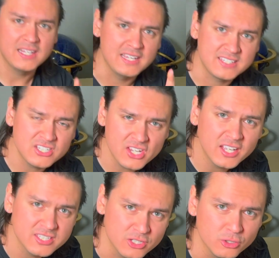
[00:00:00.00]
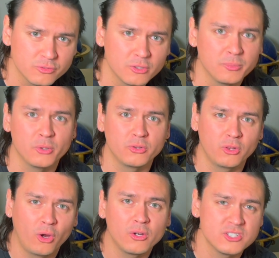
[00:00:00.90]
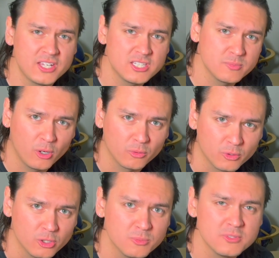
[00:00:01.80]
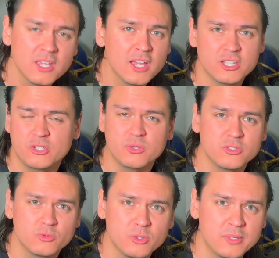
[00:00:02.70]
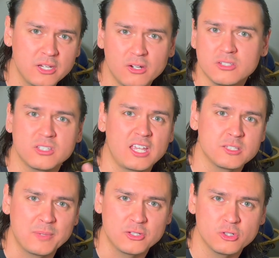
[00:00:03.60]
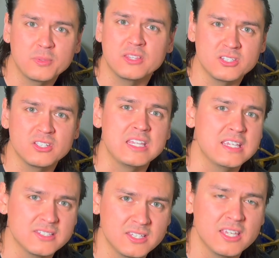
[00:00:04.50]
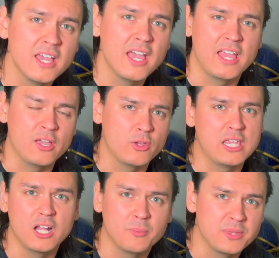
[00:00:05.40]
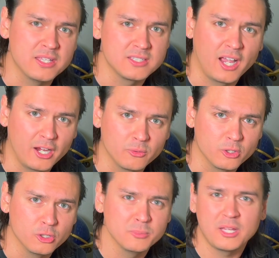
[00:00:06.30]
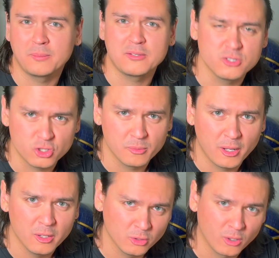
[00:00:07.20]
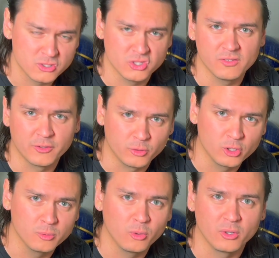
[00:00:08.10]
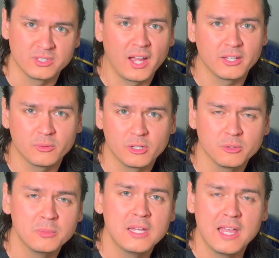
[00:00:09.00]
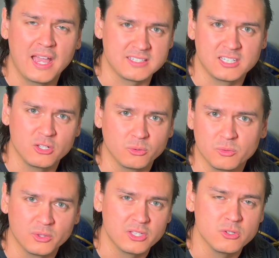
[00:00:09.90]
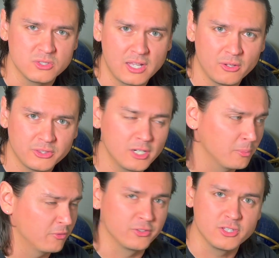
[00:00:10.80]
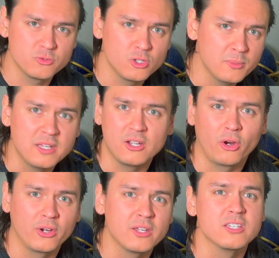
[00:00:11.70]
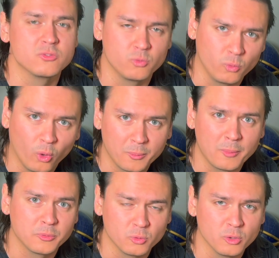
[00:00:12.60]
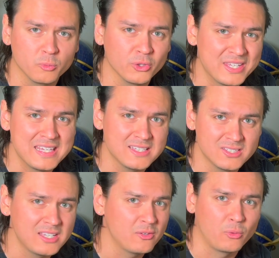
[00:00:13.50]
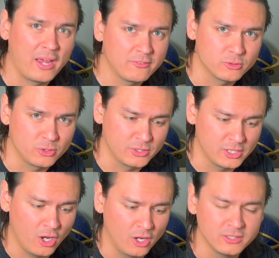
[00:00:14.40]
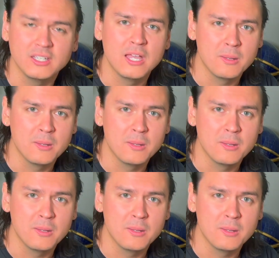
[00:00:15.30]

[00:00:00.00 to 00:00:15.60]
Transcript: It's actually ideal for both large and small rooms. So this room here is the guest bedroom, and this could easily heat up the entire room. Now, I'm not too sure about a large living room or a dining room, as I don't really use it out there, but for this room, it already is warming up the room really easily right after turning it on.